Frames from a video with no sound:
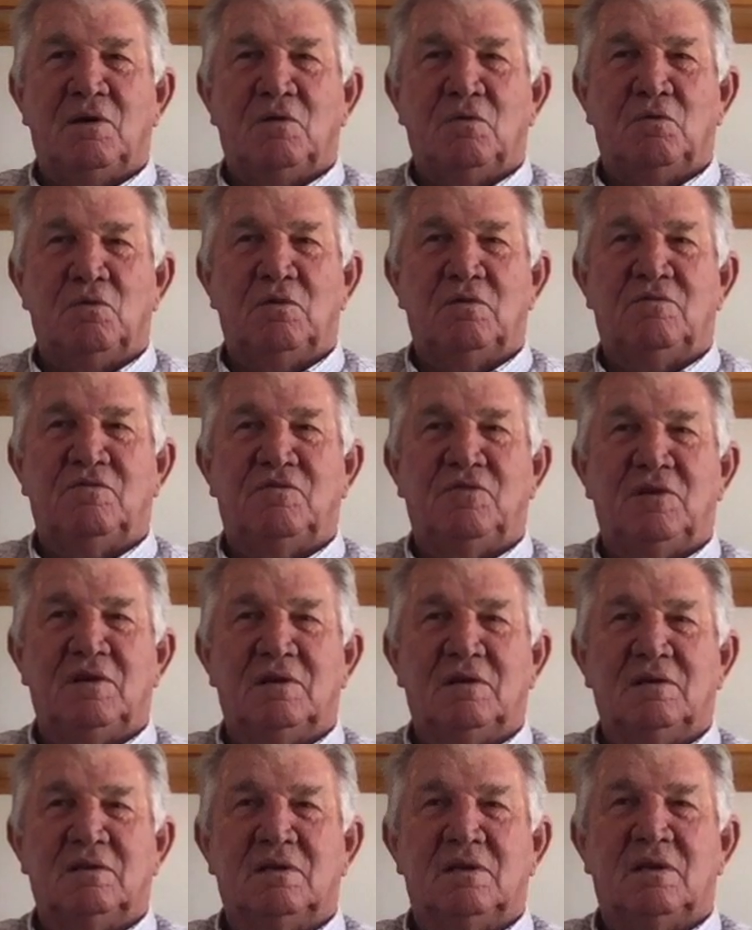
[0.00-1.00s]

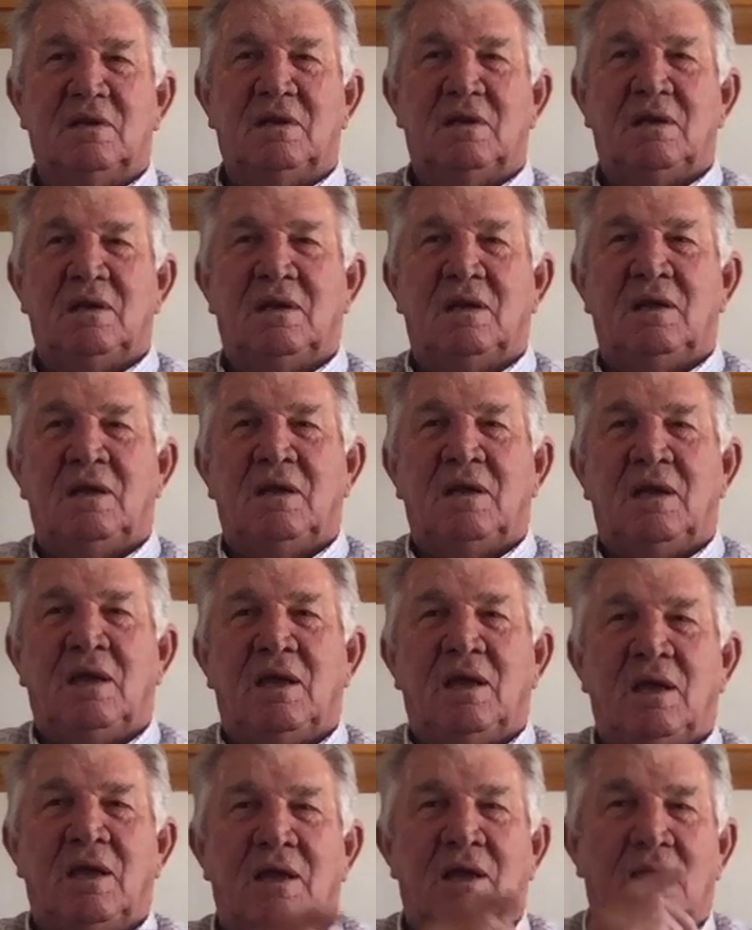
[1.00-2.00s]
Woodfield,
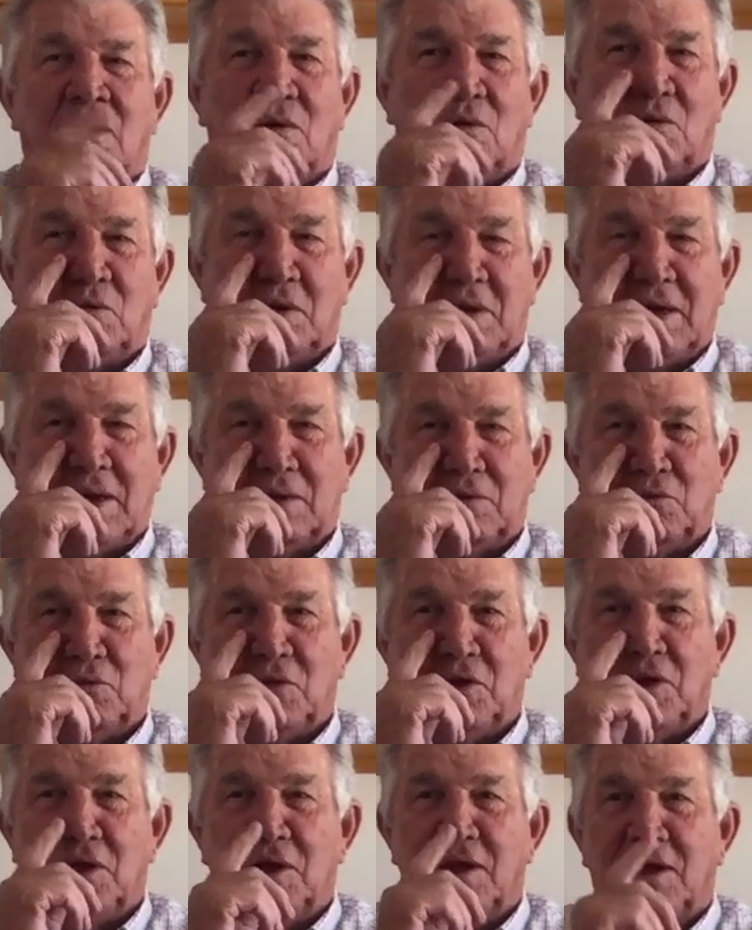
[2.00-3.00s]
only had
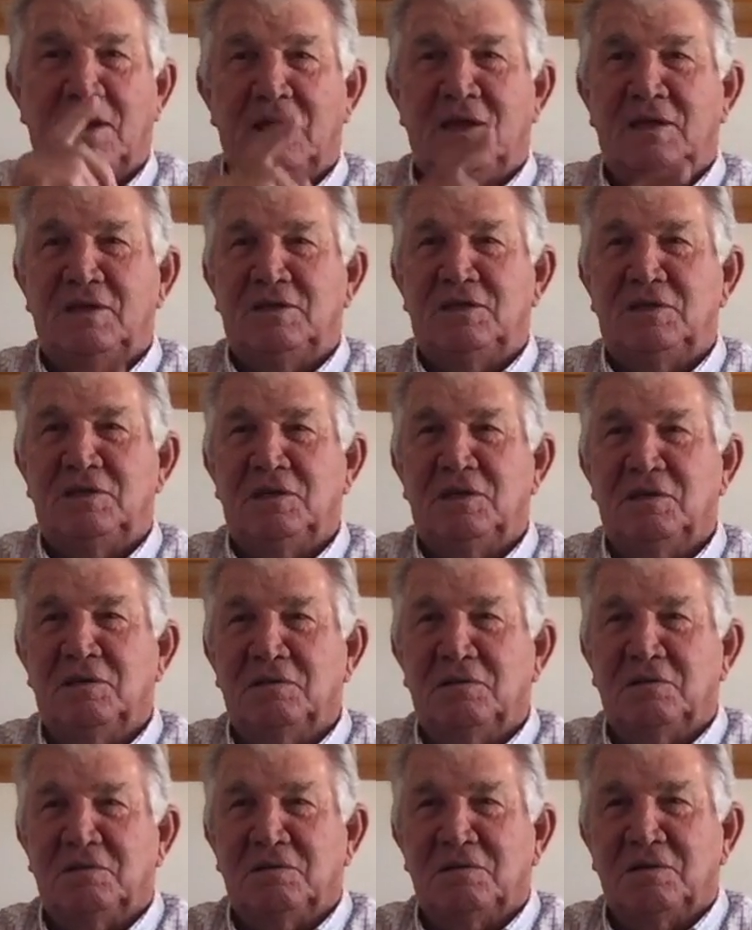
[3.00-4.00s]
one eye. She
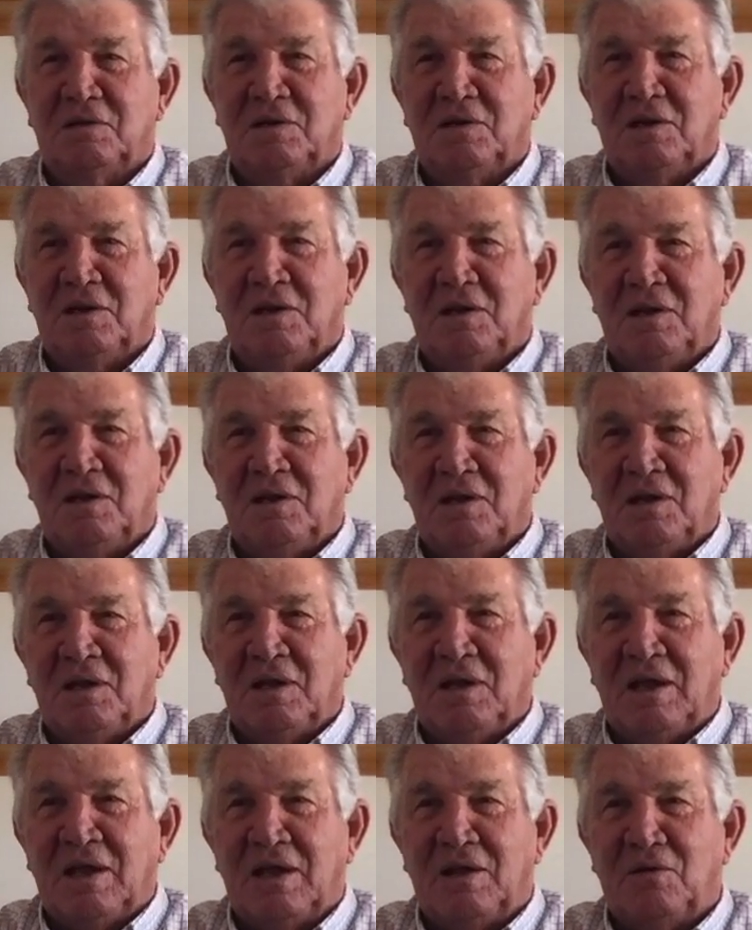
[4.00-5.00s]

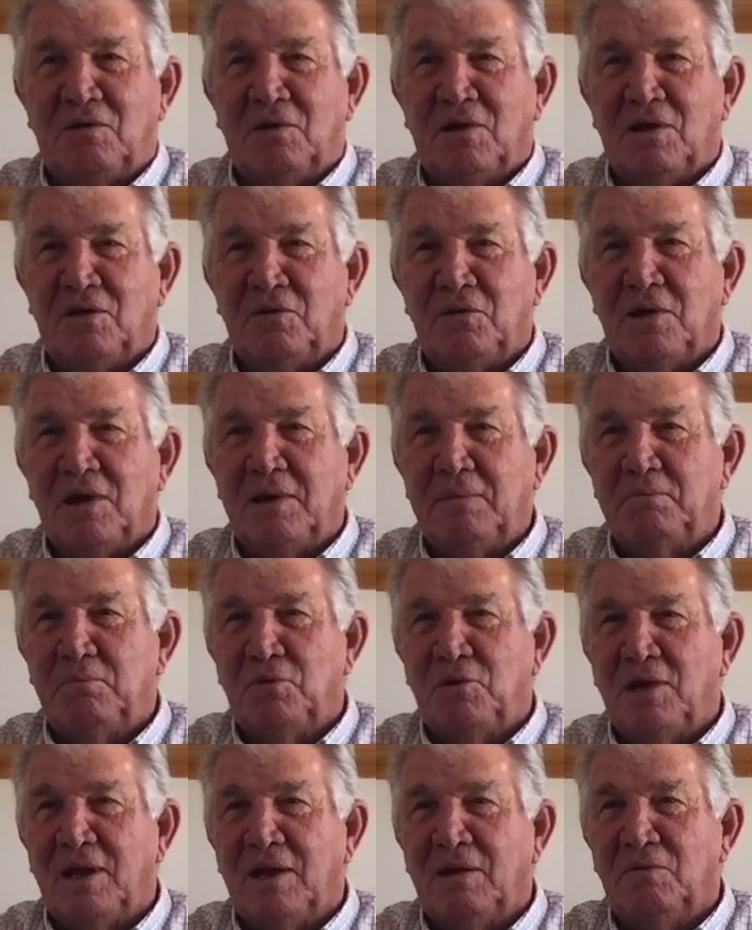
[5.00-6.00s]
had her other eye
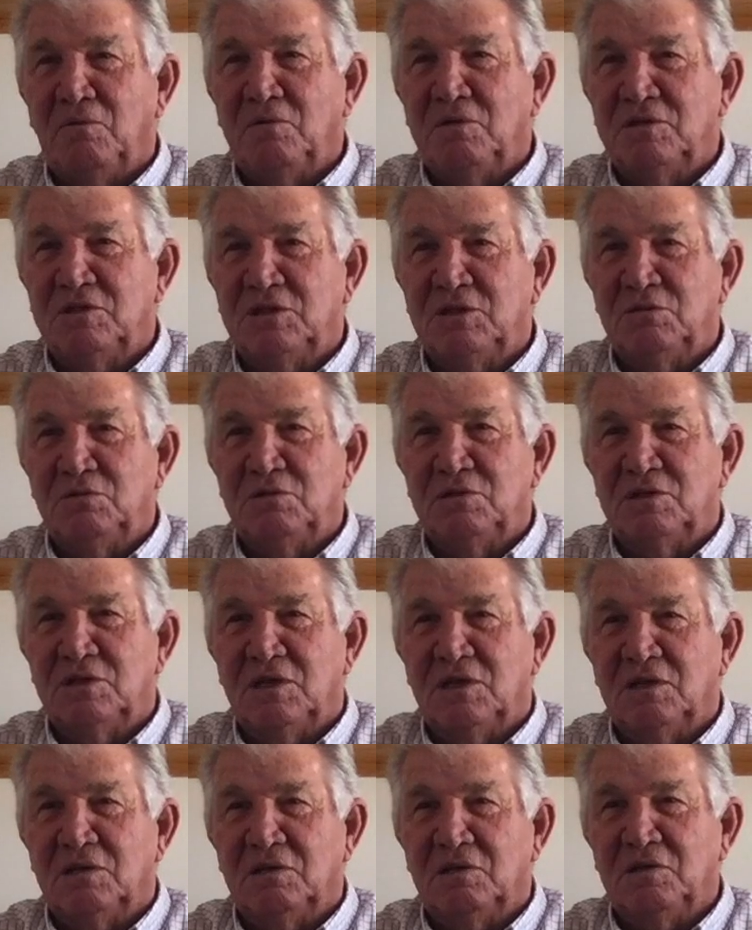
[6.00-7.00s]
put out when she was
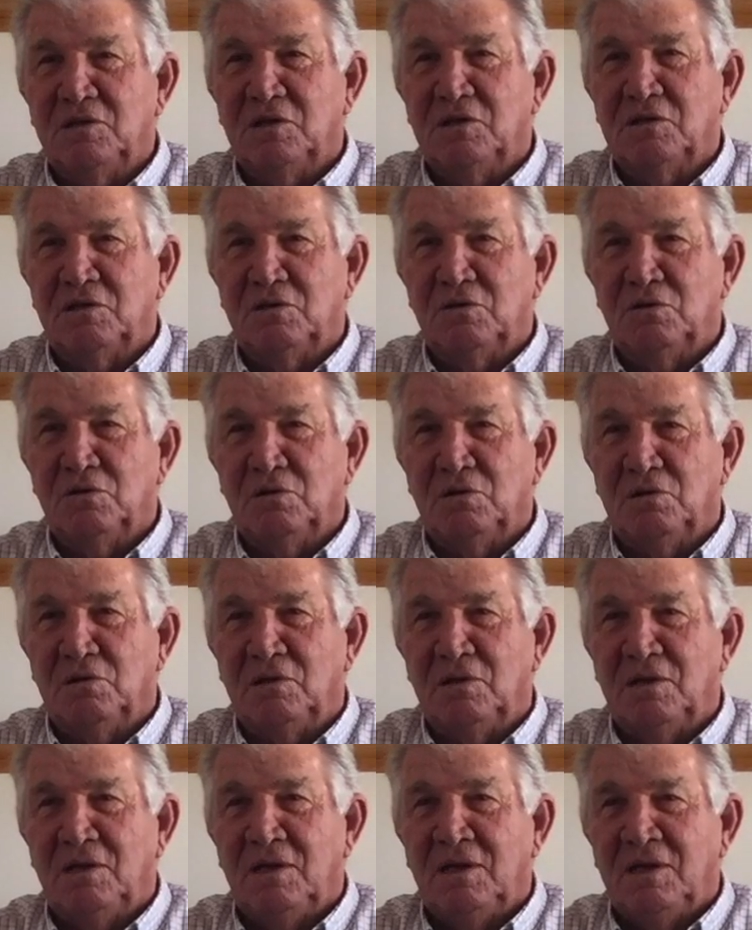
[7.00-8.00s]
a young girl.
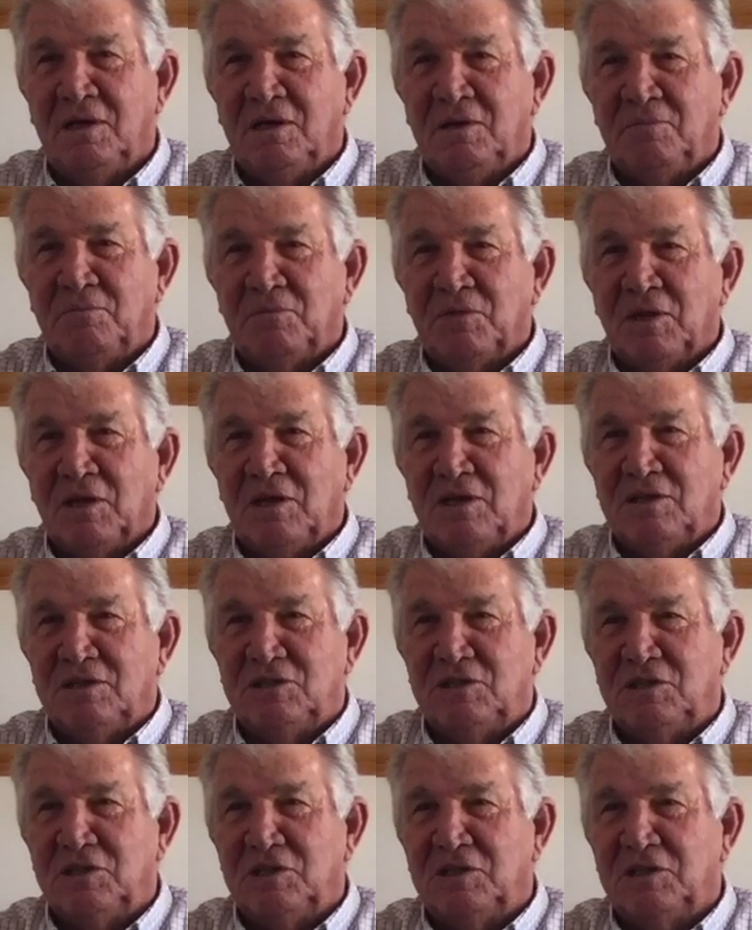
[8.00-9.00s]

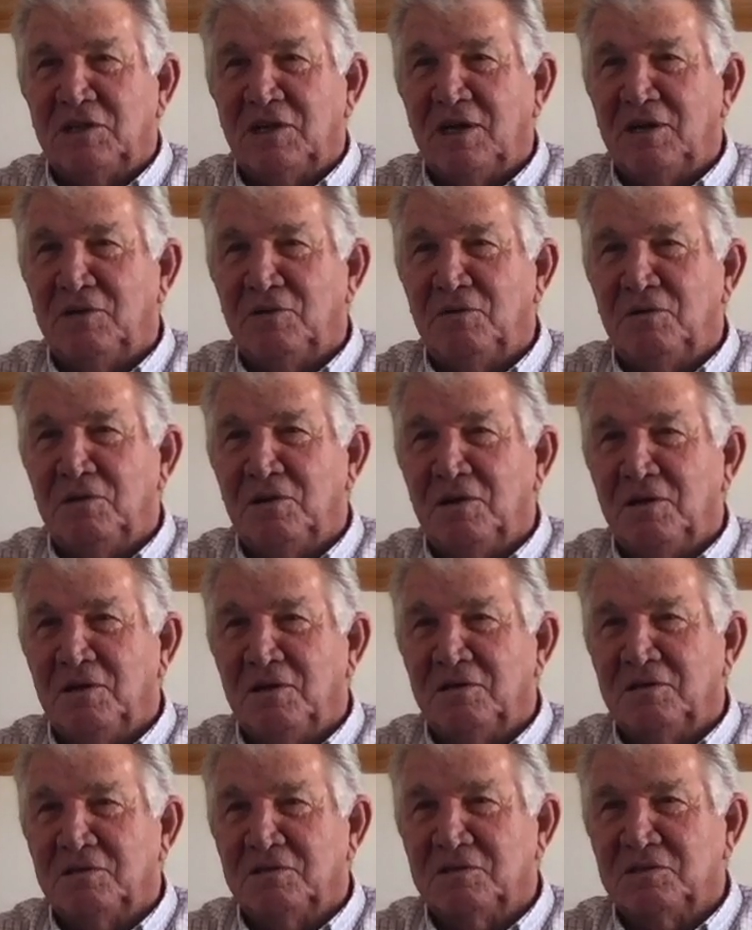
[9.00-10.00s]
She had tied her
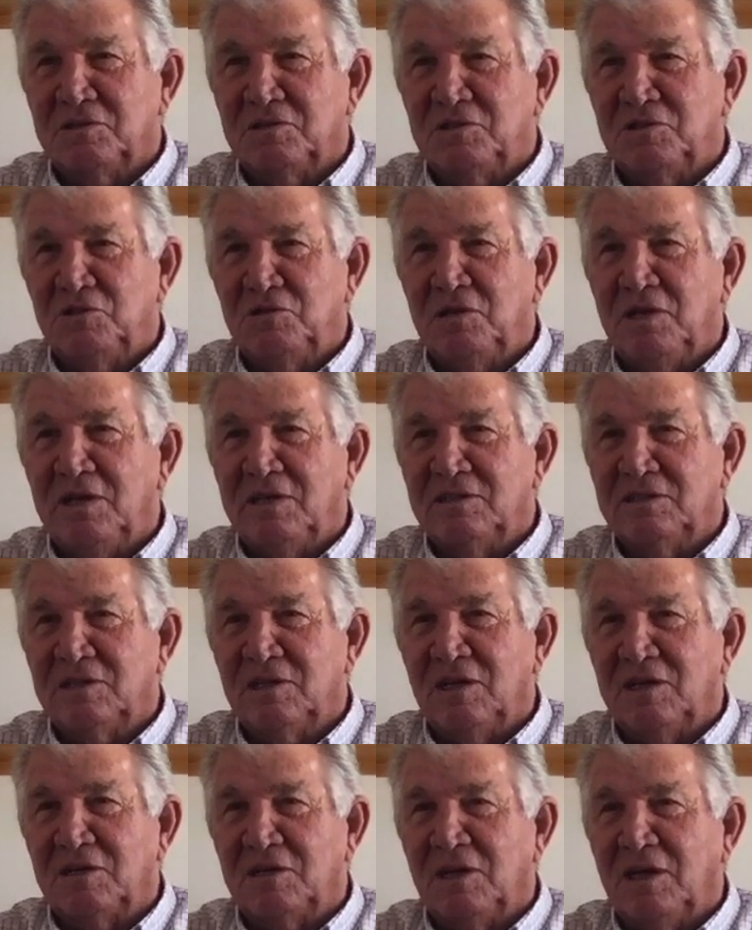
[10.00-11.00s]
shoelace,
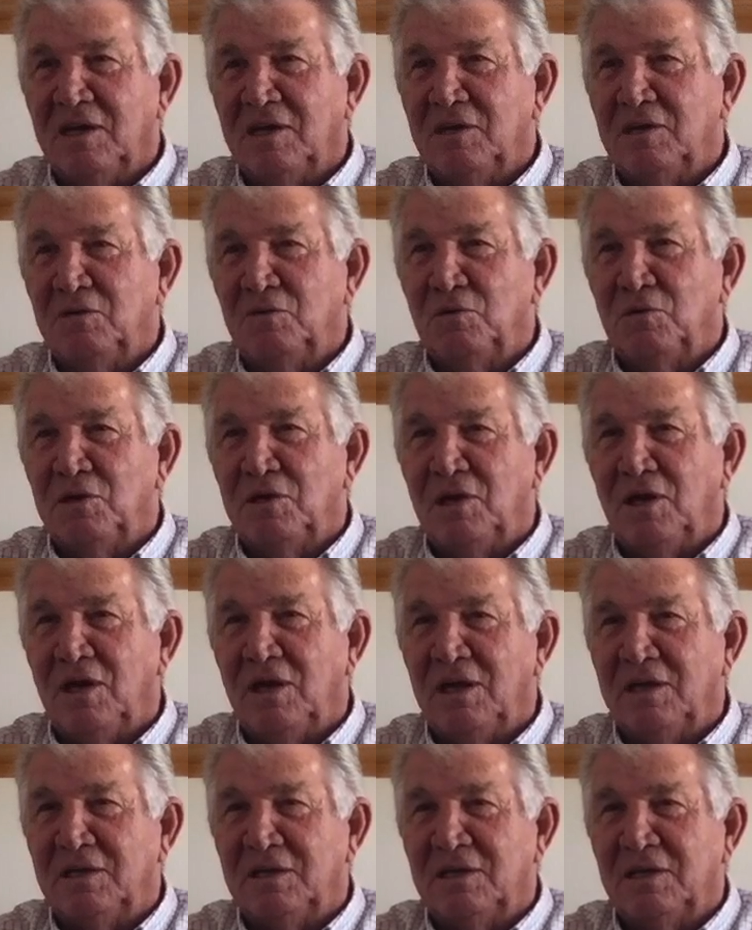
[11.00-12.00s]
got tied into a
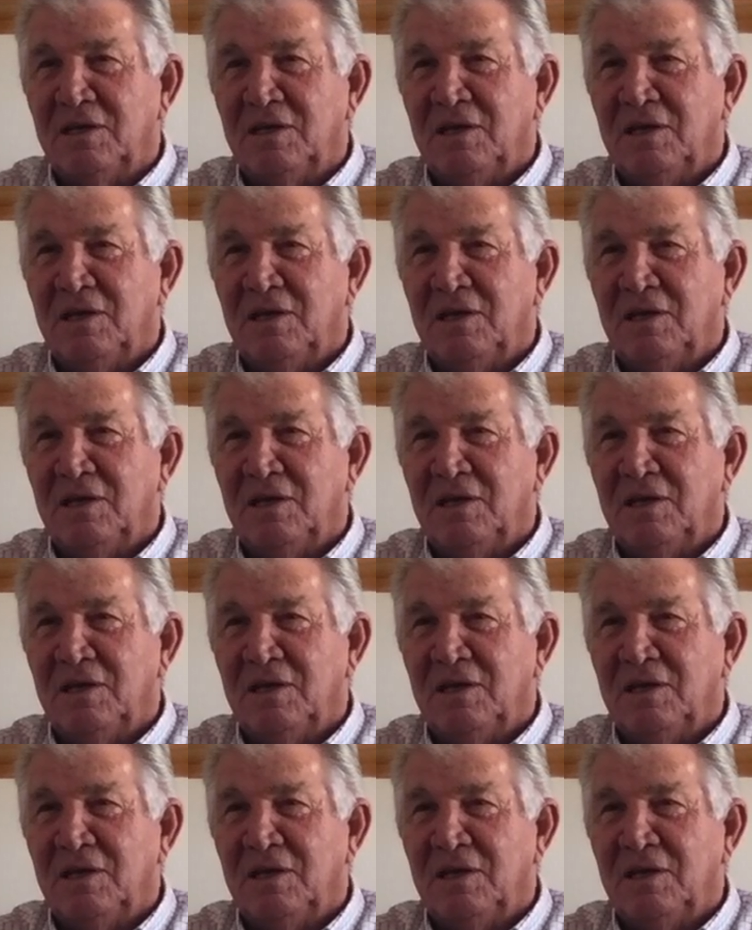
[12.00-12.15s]
knot,